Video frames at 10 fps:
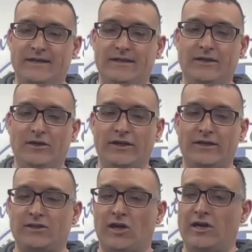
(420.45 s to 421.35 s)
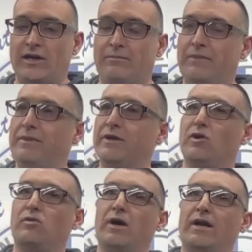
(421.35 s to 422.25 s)
you know, there started a big
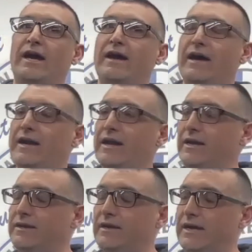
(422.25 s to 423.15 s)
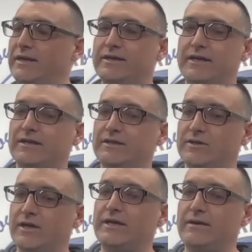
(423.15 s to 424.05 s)
old run. I didn't get clean
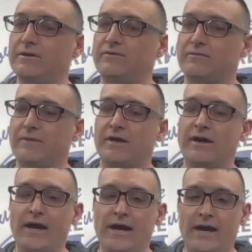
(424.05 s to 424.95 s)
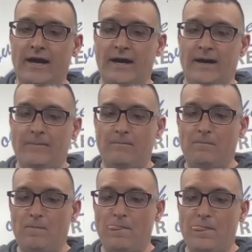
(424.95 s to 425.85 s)
till I came here from there.
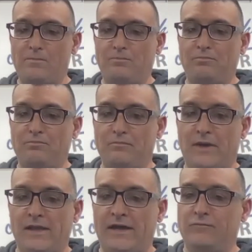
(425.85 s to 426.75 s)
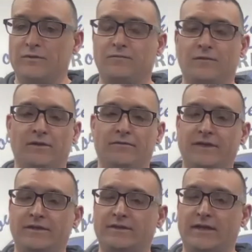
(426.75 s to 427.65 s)
My life was full of
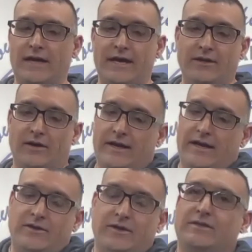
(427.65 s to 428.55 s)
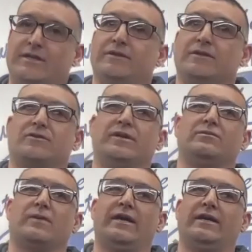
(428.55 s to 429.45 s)
just, you know, I couldn't stay on the streets.
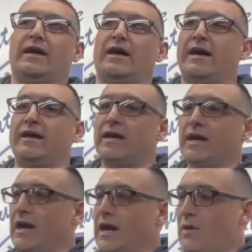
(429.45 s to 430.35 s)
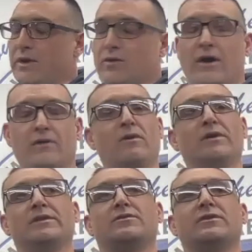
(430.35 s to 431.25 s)
When I get high, I want to go out and
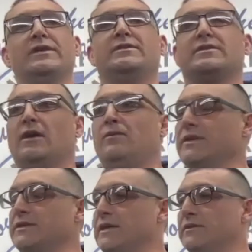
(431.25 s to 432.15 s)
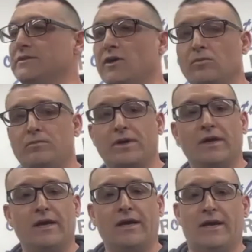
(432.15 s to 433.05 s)
run the streets. I want to sell dope,
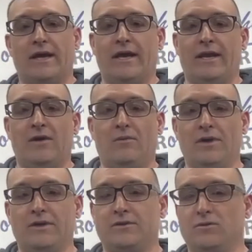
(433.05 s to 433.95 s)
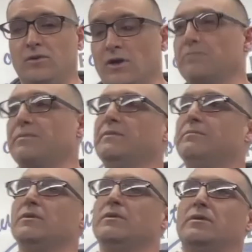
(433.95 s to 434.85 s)
and I want to hurt
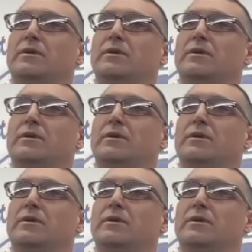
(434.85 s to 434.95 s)
people